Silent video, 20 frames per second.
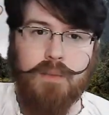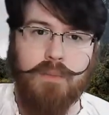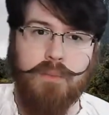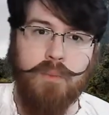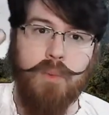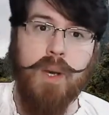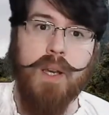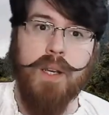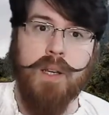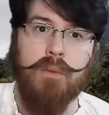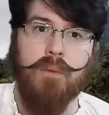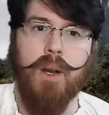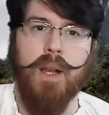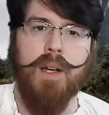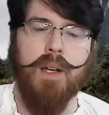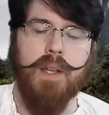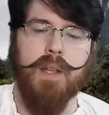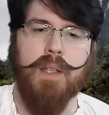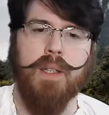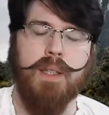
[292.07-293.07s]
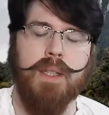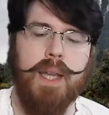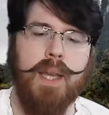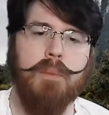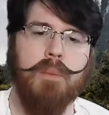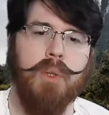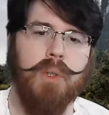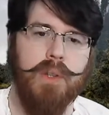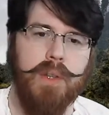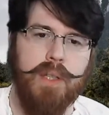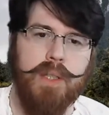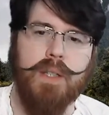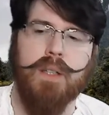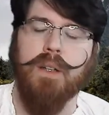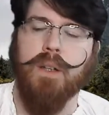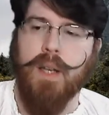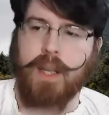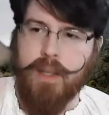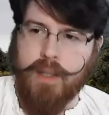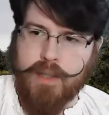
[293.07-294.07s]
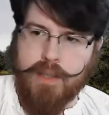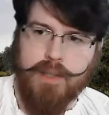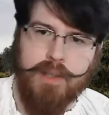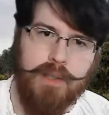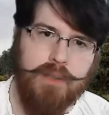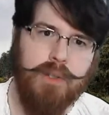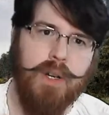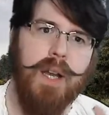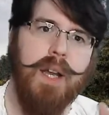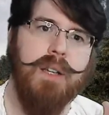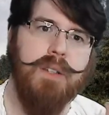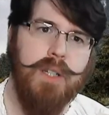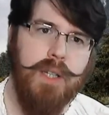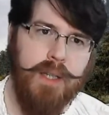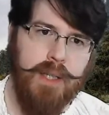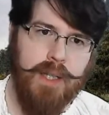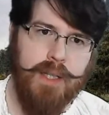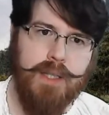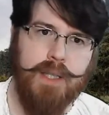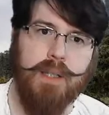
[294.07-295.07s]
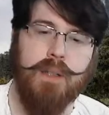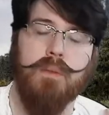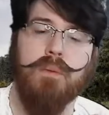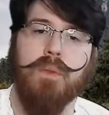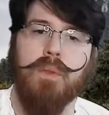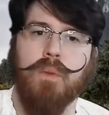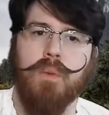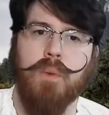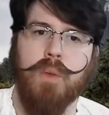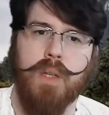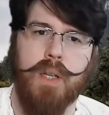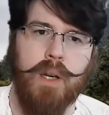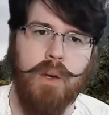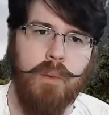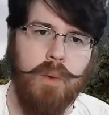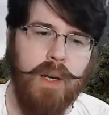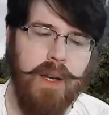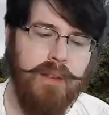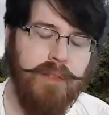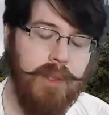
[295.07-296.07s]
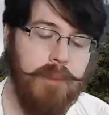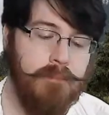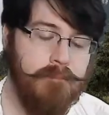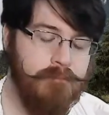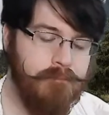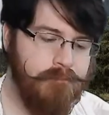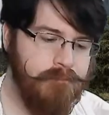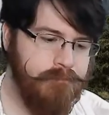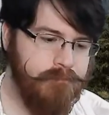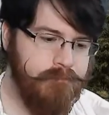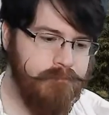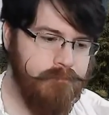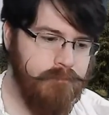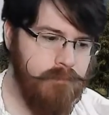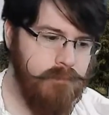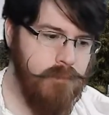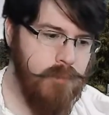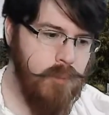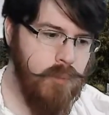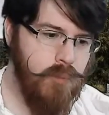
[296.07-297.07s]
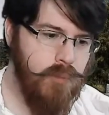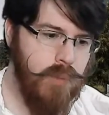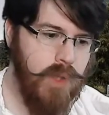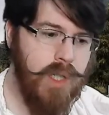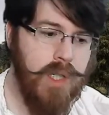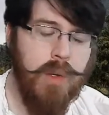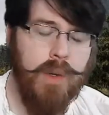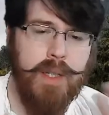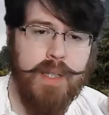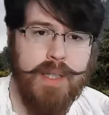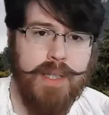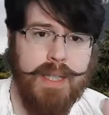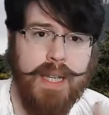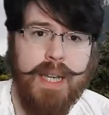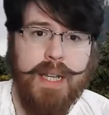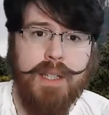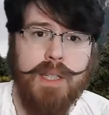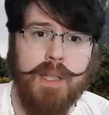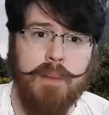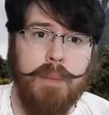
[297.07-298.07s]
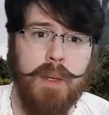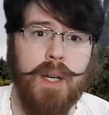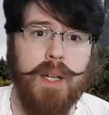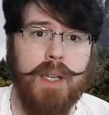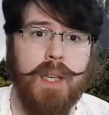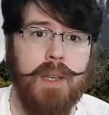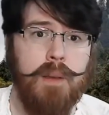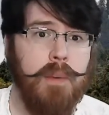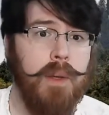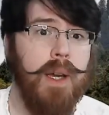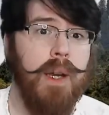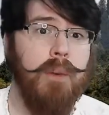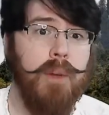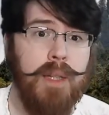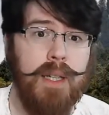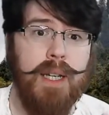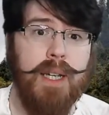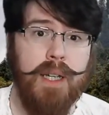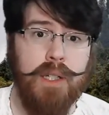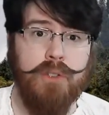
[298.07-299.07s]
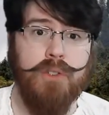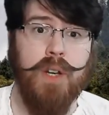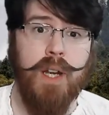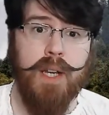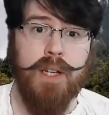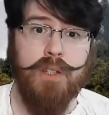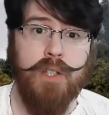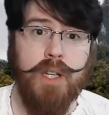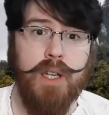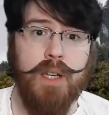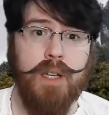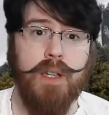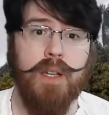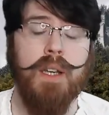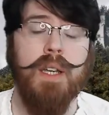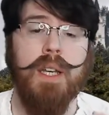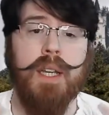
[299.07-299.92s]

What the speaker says: written right on the label that, okay, this is a dry gin, that's a, you know, whatever. You had to say to the barkeep, I would like a dry gin